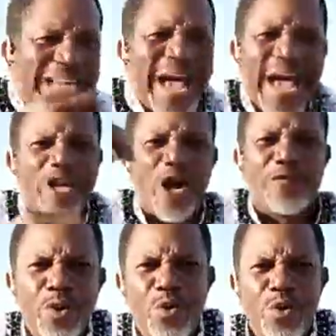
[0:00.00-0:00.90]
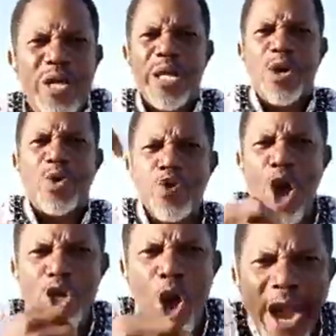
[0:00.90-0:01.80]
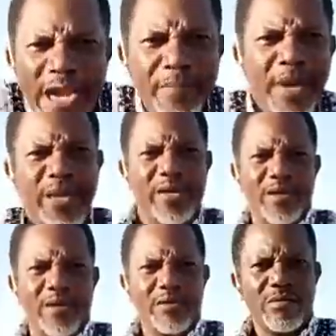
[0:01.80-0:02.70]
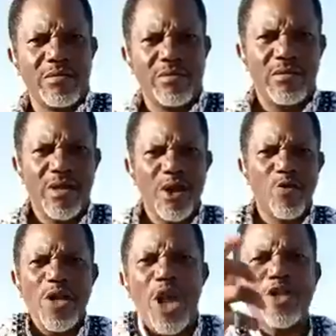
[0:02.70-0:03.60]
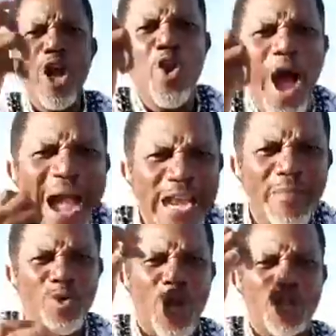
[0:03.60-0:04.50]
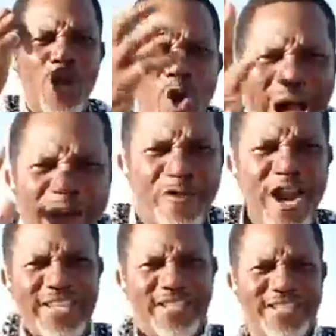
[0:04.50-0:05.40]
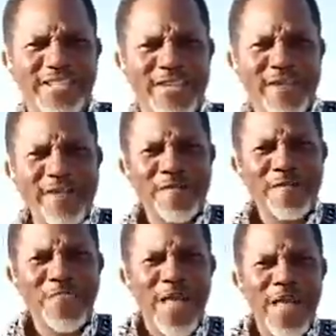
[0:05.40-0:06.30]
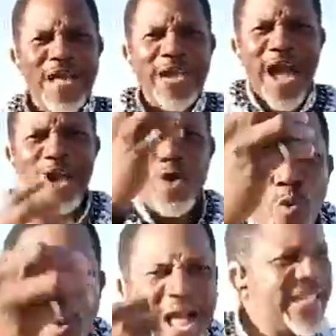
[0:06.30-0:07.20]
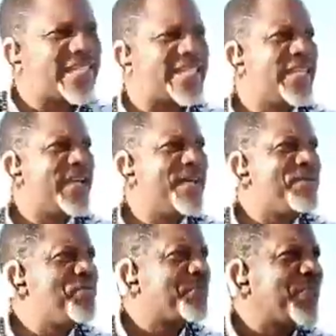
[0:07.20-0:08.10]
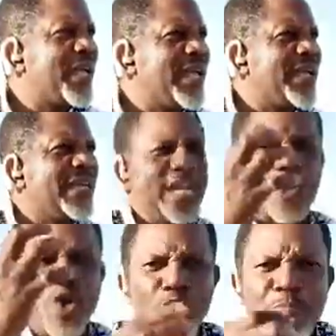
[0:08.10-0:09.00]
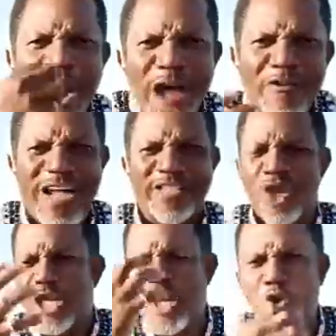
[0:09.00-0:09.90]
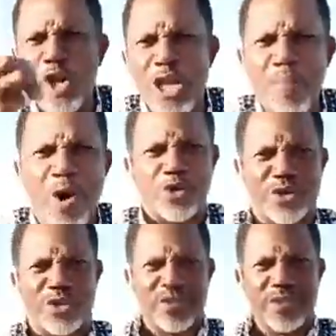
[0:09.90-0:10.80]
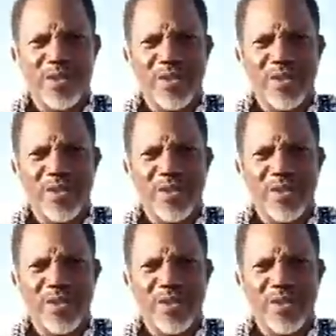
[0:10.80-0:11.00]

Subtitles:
is ahead of you, know your enemy. We don't know our enemy, we don't know our friends. Now you want the good Biafrans or the good Igbos,